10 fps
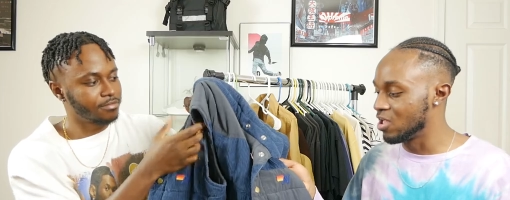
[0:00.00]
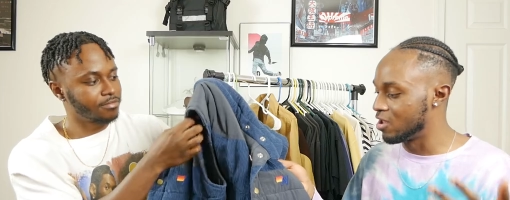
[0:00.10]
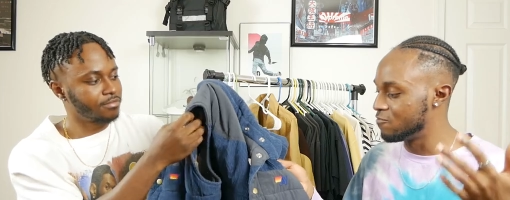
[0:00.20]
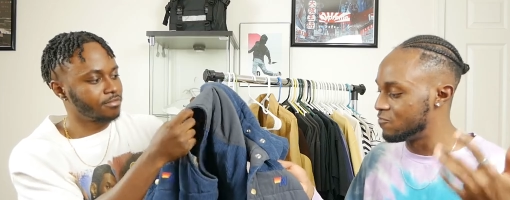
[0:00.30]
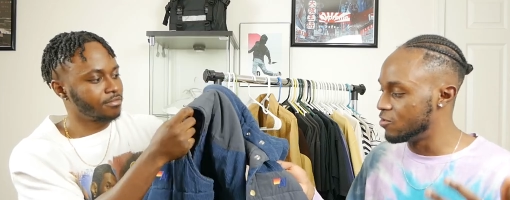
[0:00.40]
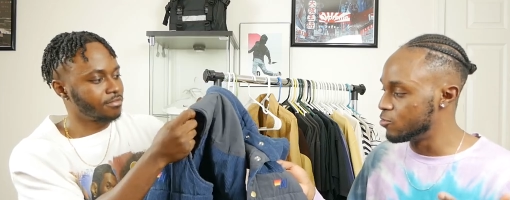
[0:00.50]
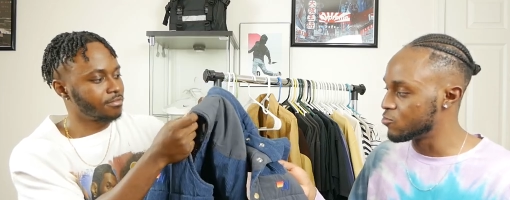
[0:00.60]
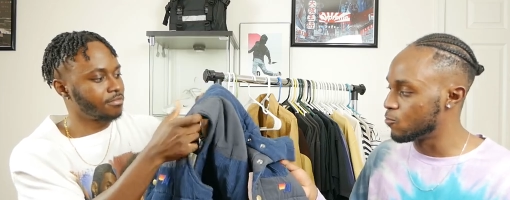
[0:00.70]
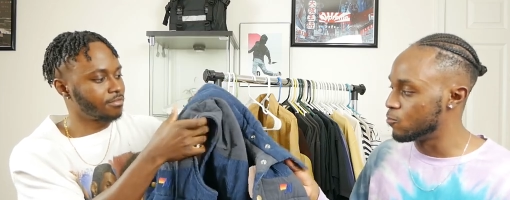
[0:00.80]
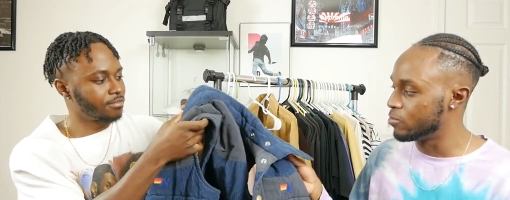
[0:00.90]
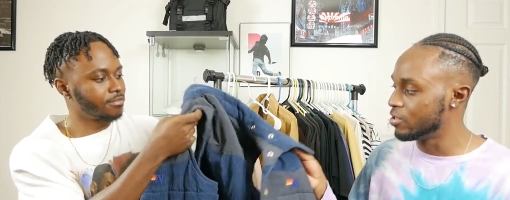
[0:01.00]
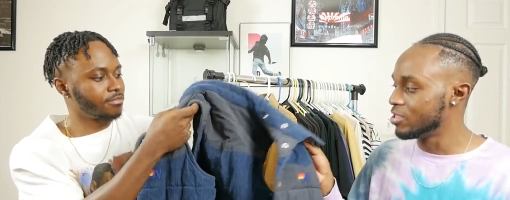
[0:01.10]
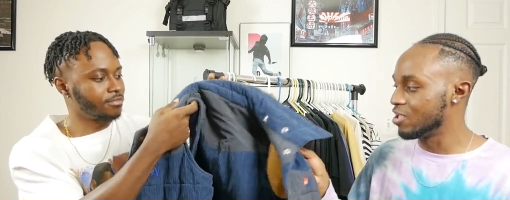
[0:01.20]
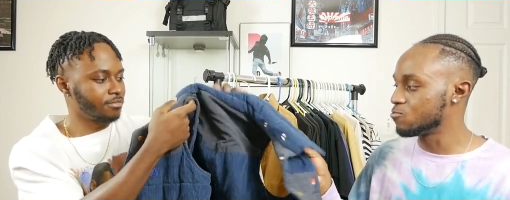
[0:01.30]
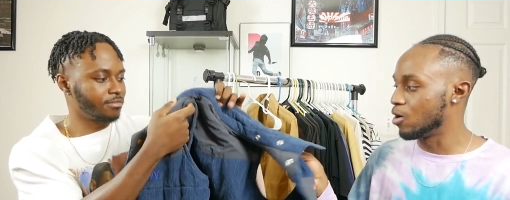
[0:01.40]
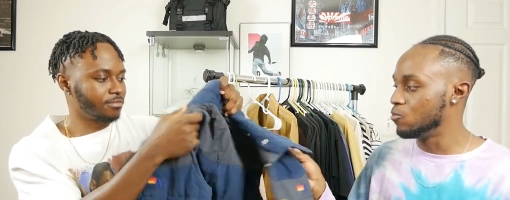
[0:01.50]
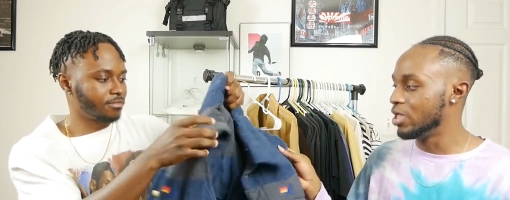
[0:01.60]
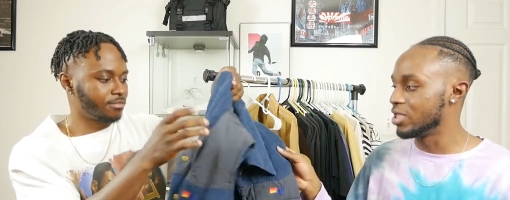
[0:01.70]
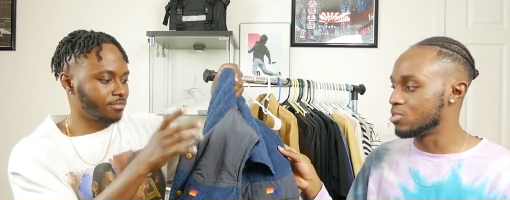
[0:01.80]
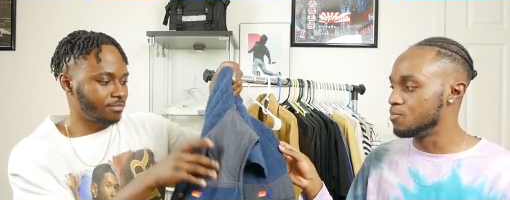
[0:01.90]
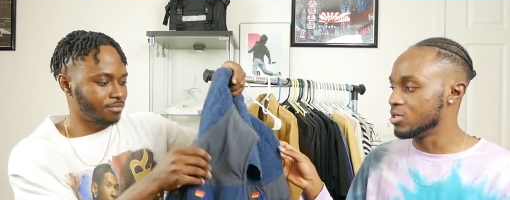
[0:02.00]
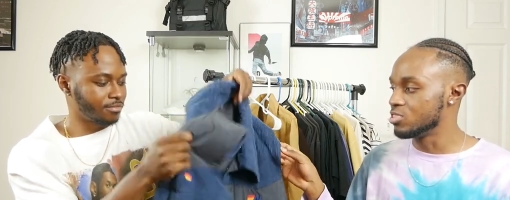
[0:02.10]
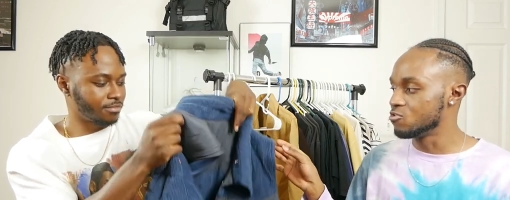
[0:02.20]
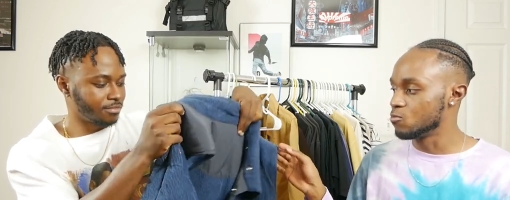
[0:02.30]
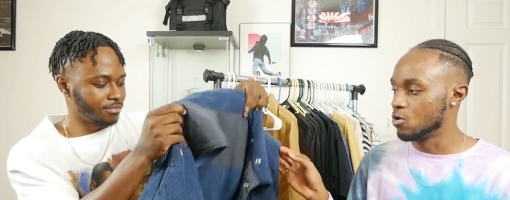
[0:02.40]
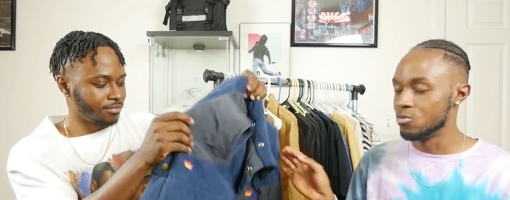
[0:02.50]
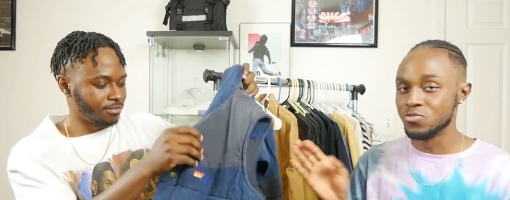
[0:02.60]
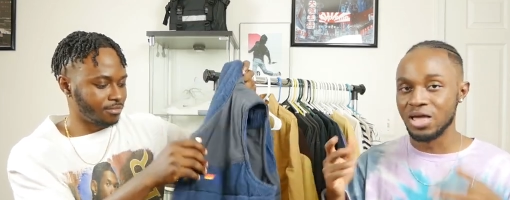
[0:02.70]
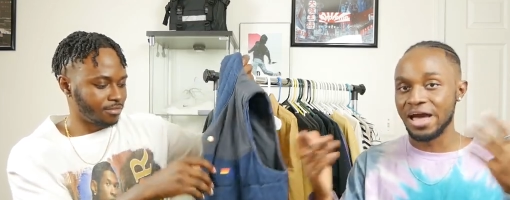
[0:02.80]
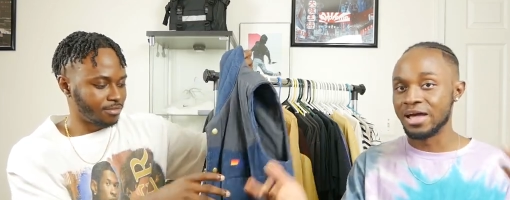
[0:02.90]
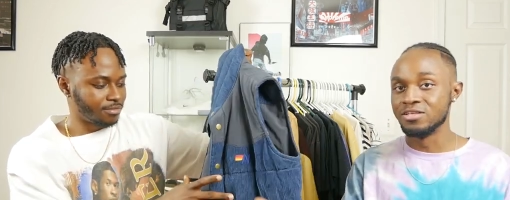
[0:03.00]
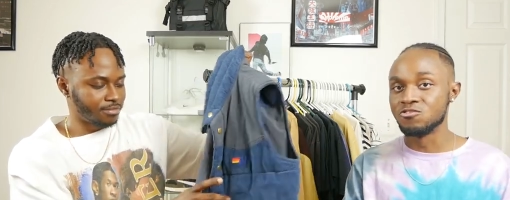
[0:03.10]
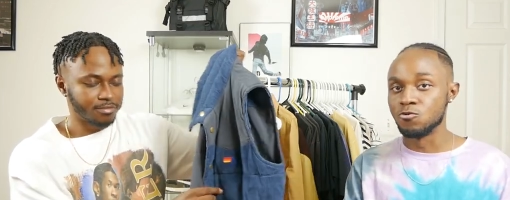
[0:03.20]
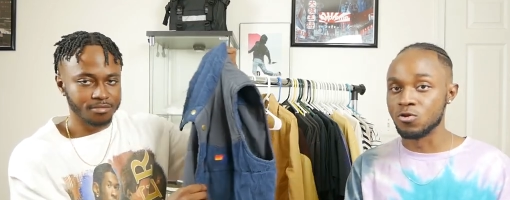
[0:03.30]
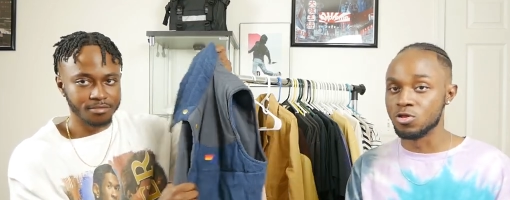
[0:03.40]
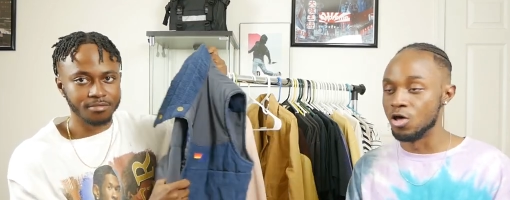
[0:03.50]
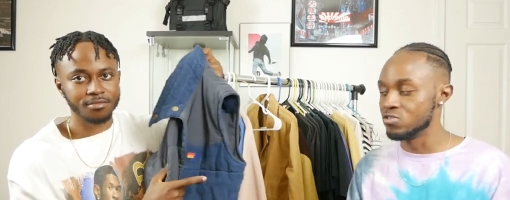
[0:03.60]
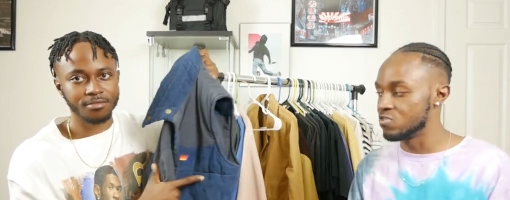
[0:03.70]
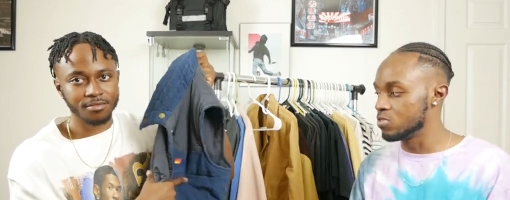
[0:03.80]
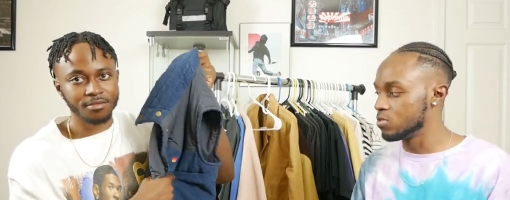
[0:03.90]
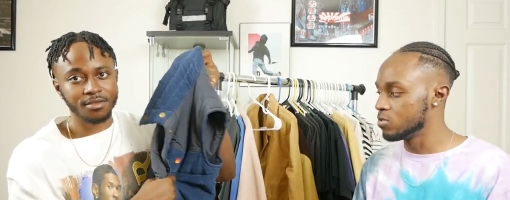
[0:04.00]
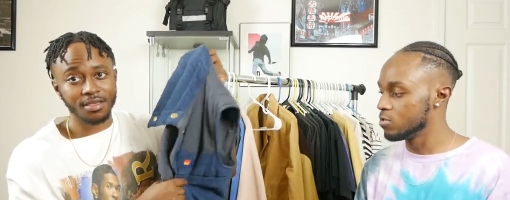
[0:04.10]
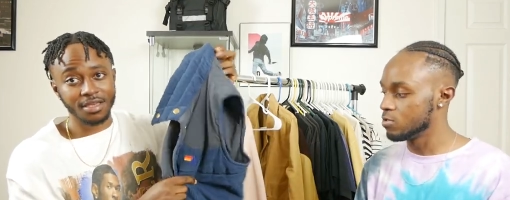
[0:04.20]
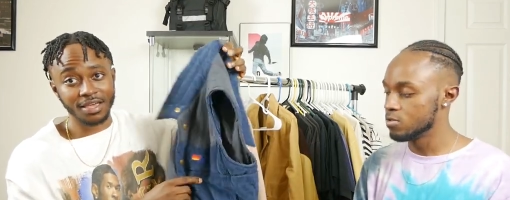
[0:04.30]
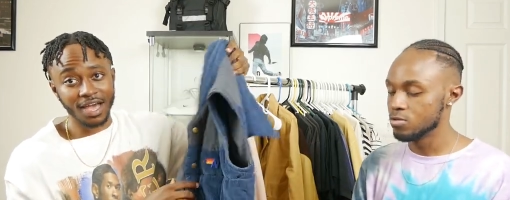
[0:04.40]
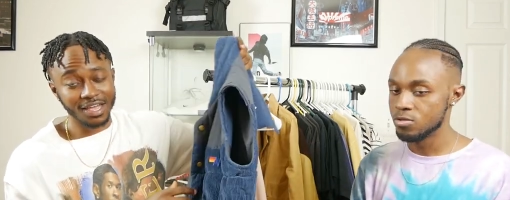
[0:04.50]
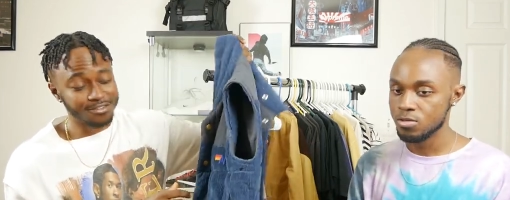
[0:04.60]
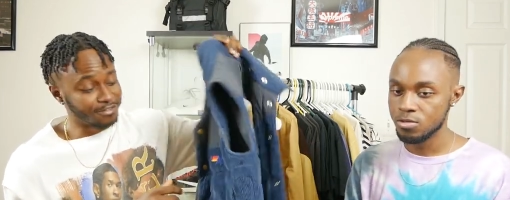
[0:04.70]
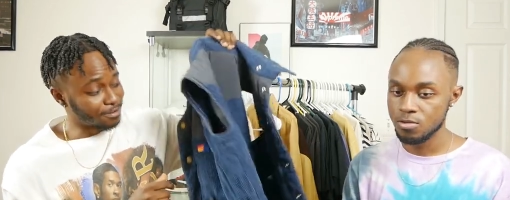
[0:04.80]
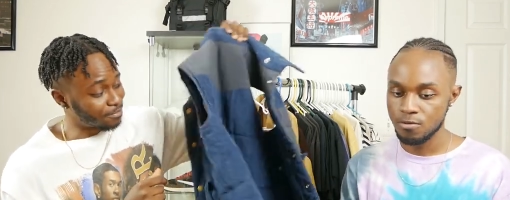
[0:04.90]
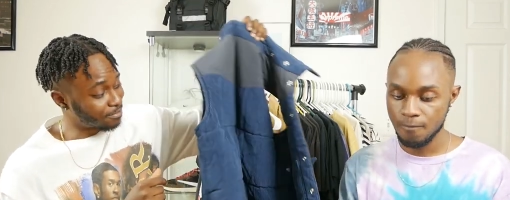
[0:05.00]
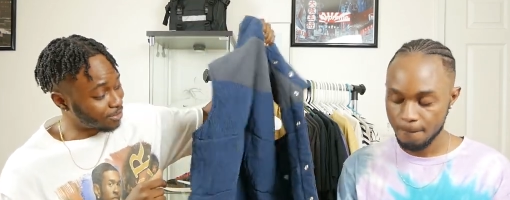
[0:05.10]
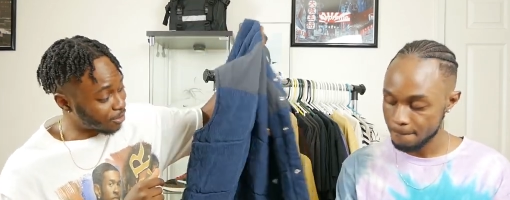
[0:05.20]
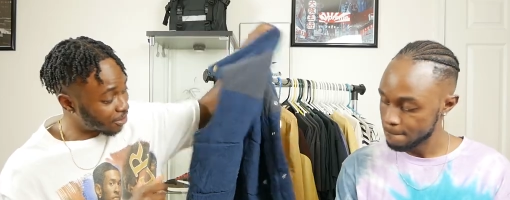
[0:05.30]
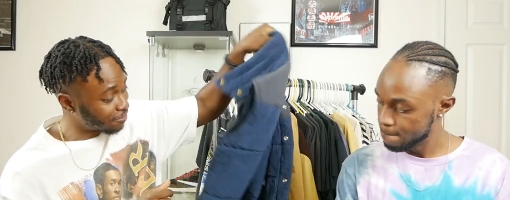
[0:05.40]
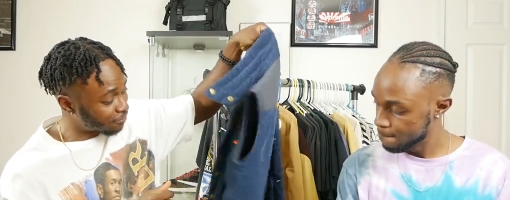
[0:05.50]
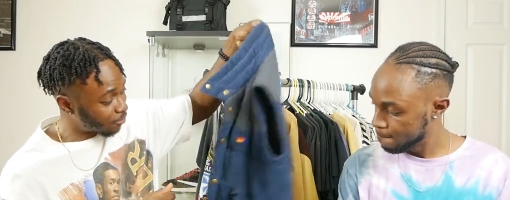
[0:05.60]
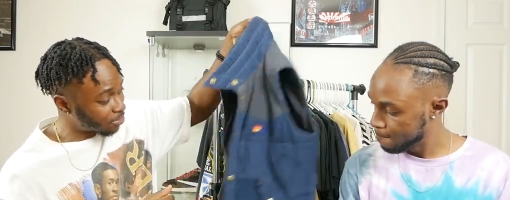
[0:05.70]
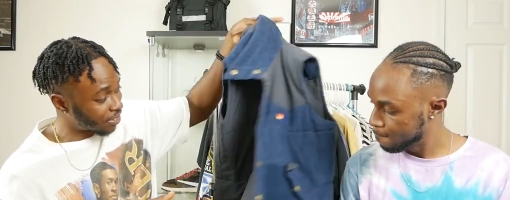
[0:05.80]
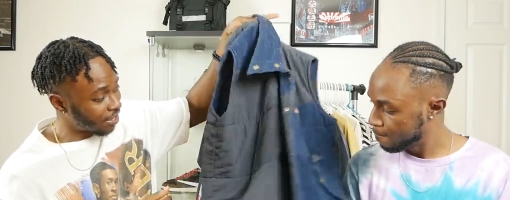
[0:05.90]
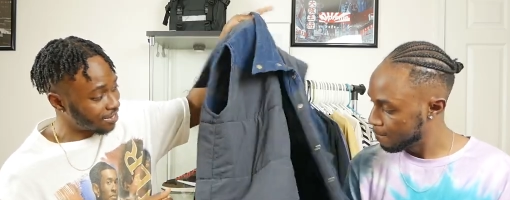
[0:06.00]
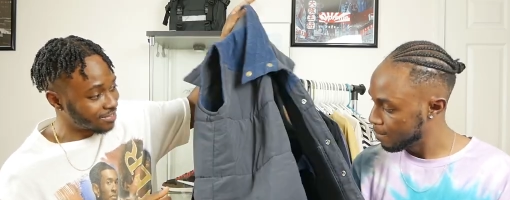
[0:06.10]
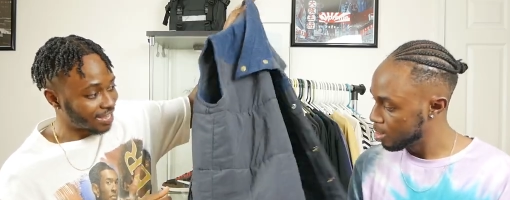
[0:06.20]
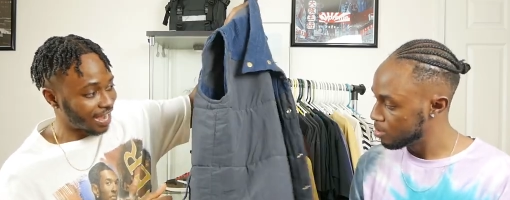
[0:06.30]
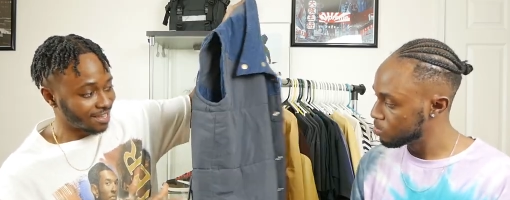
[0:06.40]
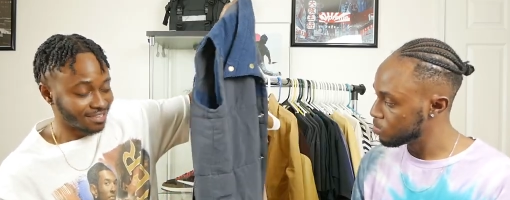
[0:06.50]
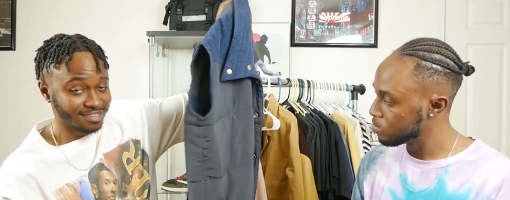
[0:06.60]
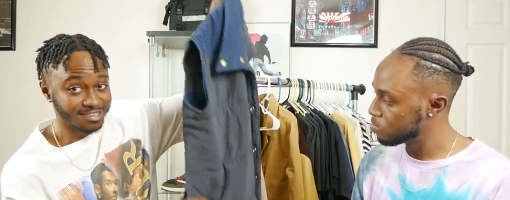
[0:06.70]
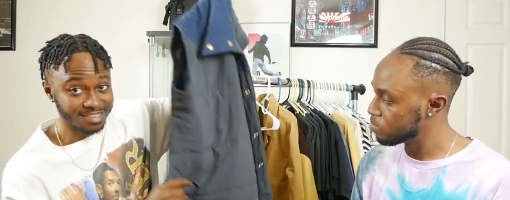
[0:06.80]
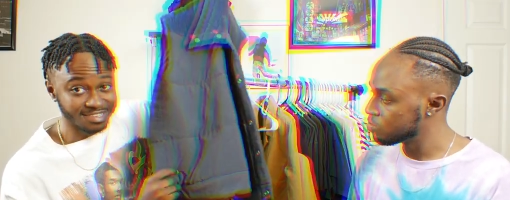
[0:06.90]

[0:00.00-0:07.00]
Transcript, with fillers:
Speaker 1: kind of feel. So that's why we have to pick this one up to add it to our closet. And
Speaker 2: guys, for the thirty-four dollars, guys, this is a